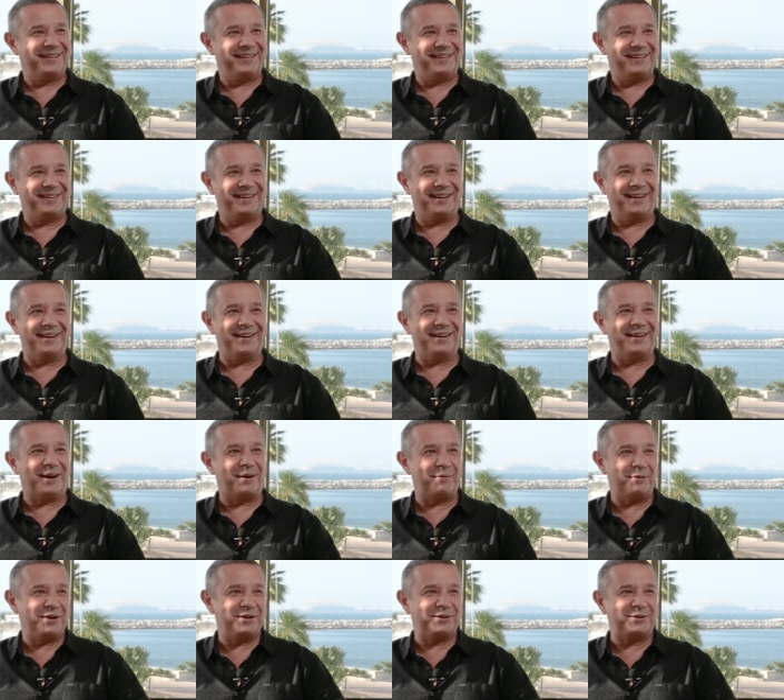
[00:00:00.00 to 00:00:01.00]
Yeah, I
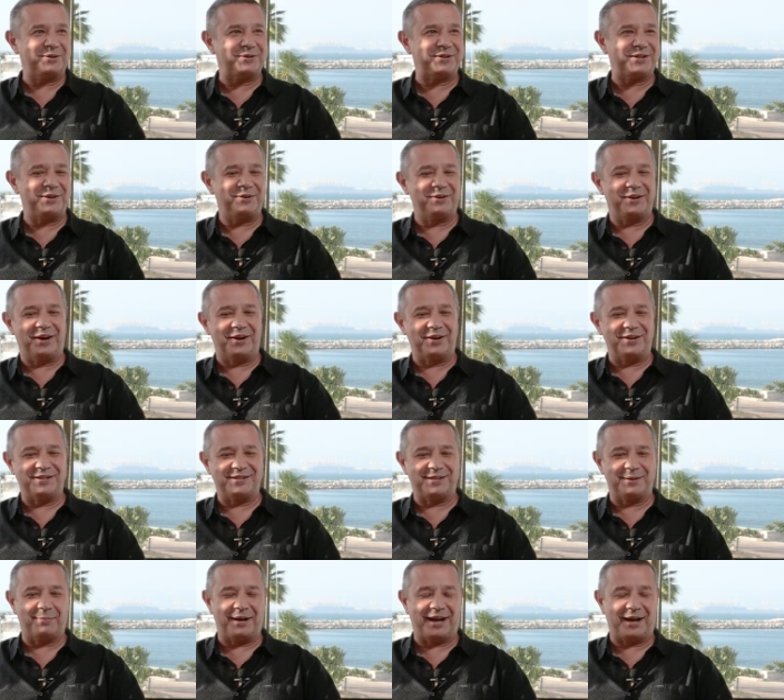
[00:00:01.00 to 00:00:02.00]
want to talk to you guys
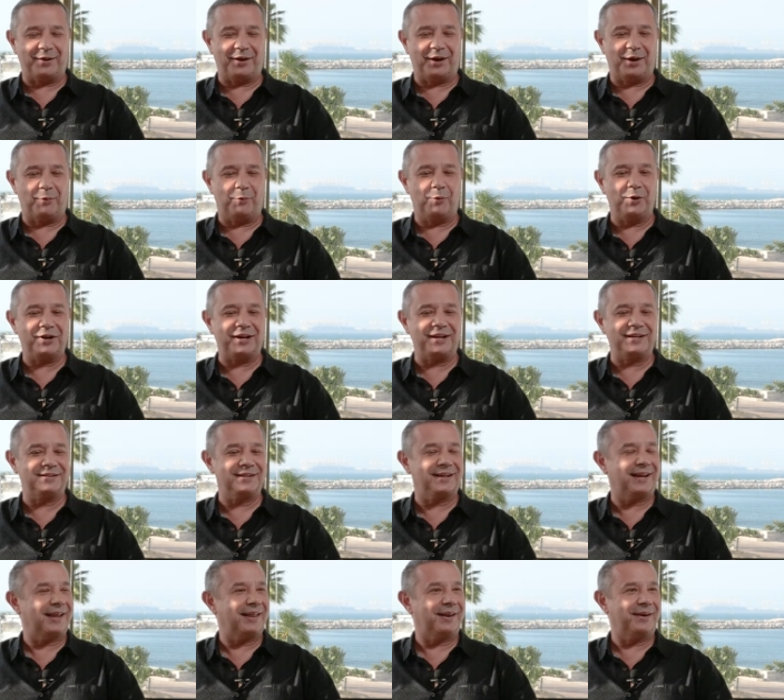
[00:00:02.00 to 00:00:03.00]
about working
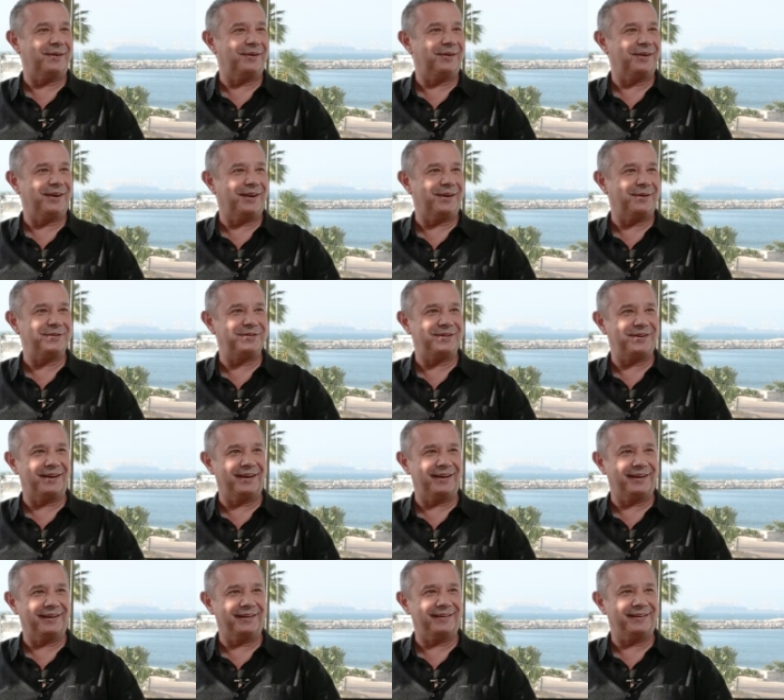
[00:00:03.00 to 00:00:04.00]
together. And I was
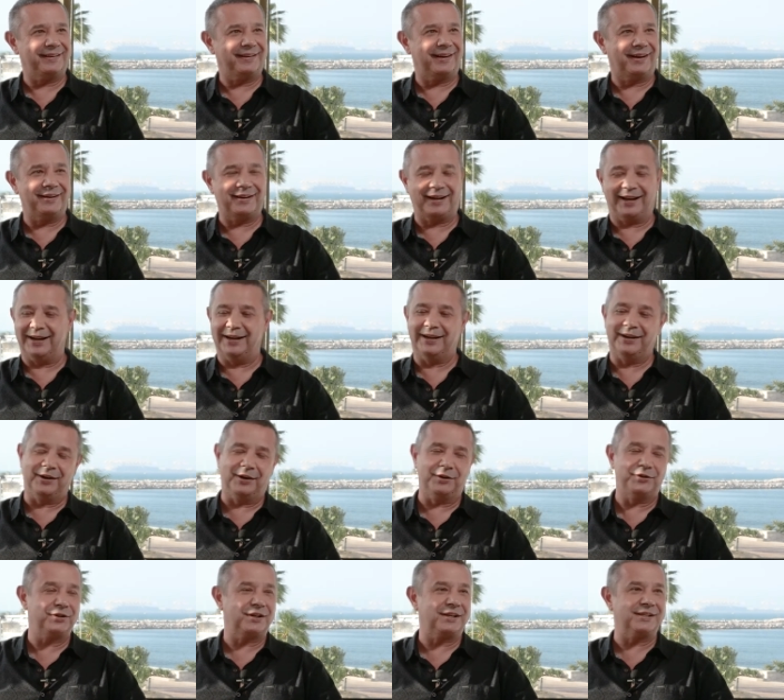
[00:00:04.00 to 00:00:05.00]
like, okay. And I
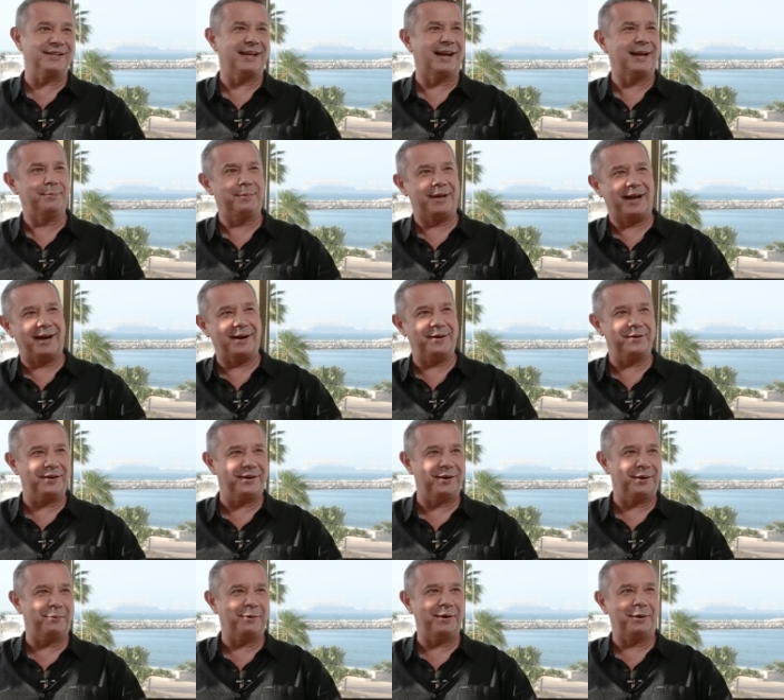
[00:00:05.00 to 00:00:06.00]
took his name down and
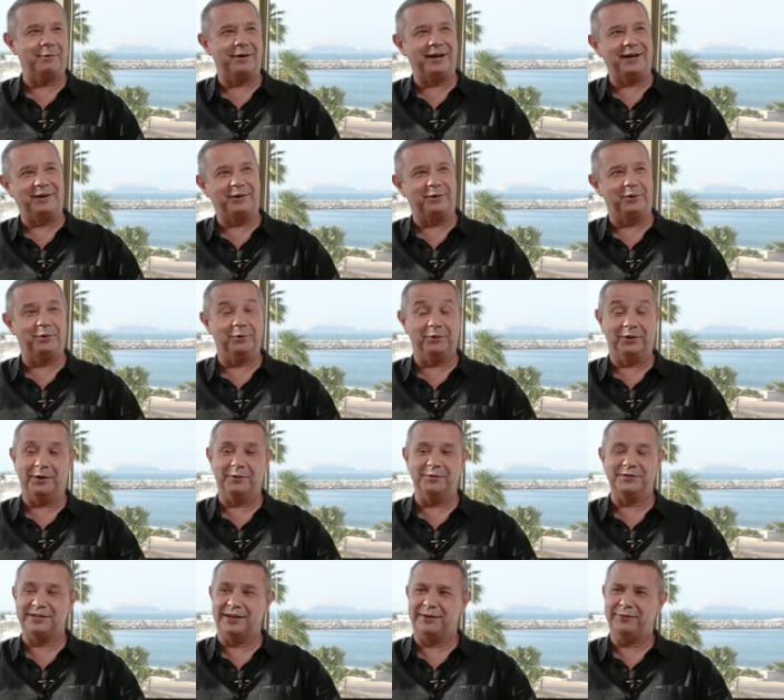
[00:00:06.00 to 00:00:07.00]
I went away and Googled
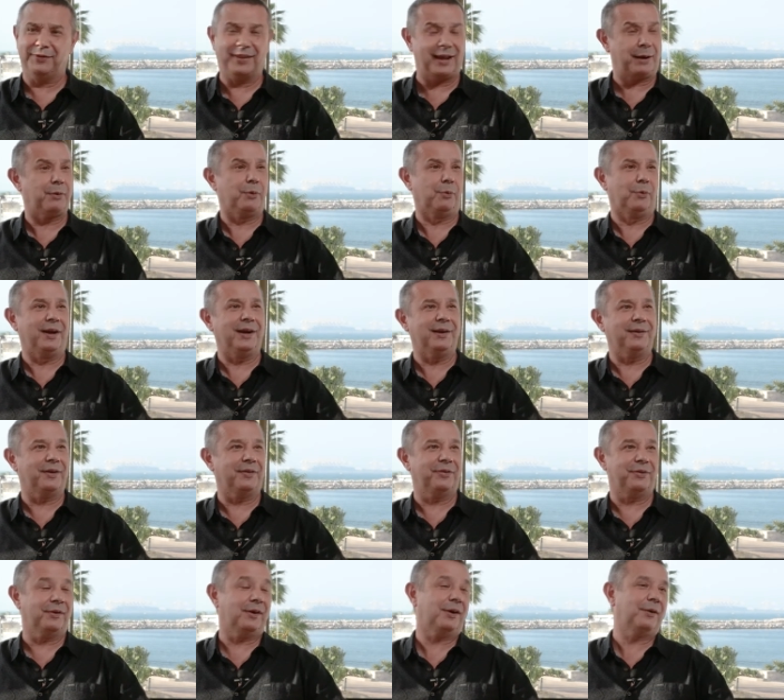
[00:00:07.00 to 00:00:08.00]
OSF, and they were real. I
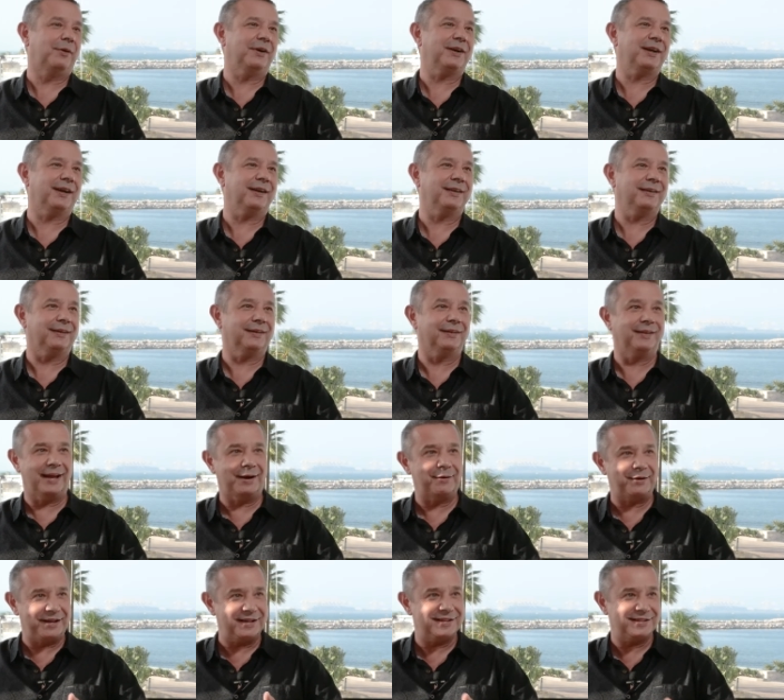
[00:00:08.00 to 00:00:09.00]
thought, oh, okay. And there
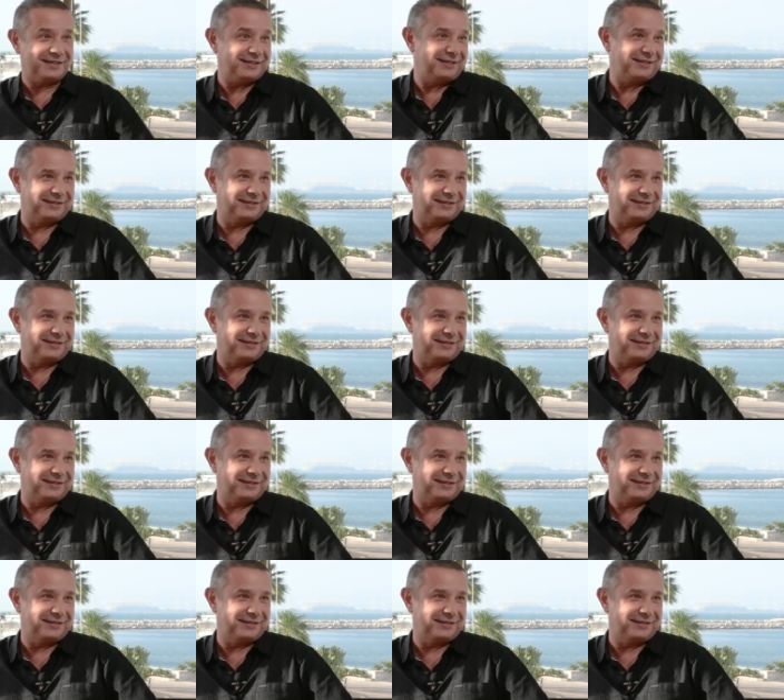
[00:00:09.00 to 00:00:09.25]
he is.